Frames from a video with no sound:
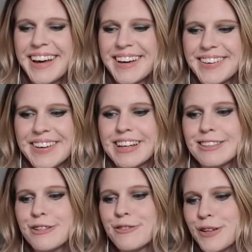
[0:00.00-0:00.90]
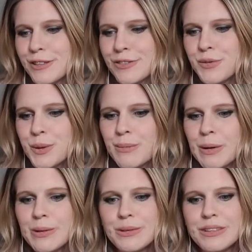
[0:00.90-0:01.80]
Okay, so first and
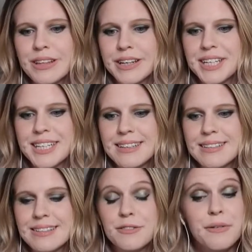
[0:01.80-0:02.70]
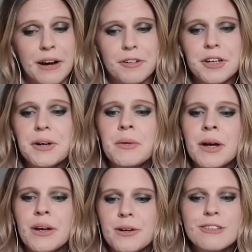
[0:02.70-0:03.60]
foremost, there is the founder,
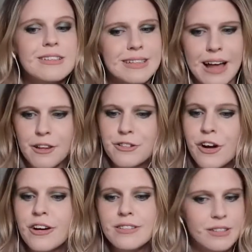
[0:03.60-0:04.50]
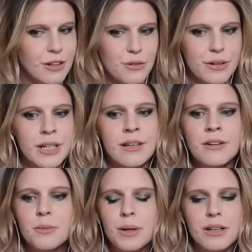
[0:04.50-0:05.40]
who is Salazar
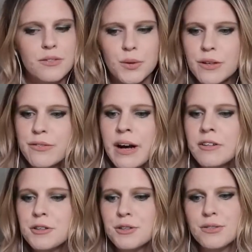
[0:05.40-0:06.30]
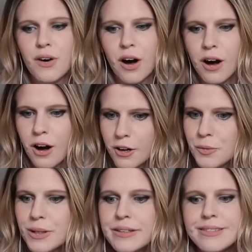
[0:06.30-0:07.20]
Slytherin, one of the 4 founders of
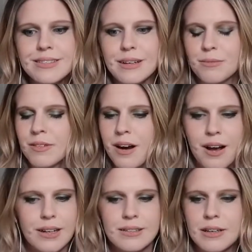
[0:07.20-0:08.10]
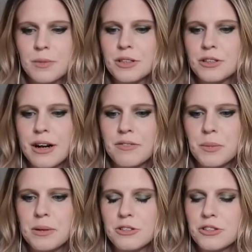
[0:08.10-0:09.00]
Hogwarts. I'm not going to say Witchcraft
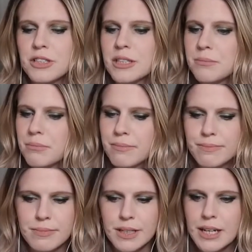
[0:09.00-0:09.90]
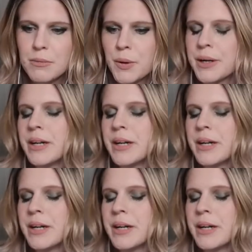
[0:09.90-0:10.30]
and Wizardry anymore.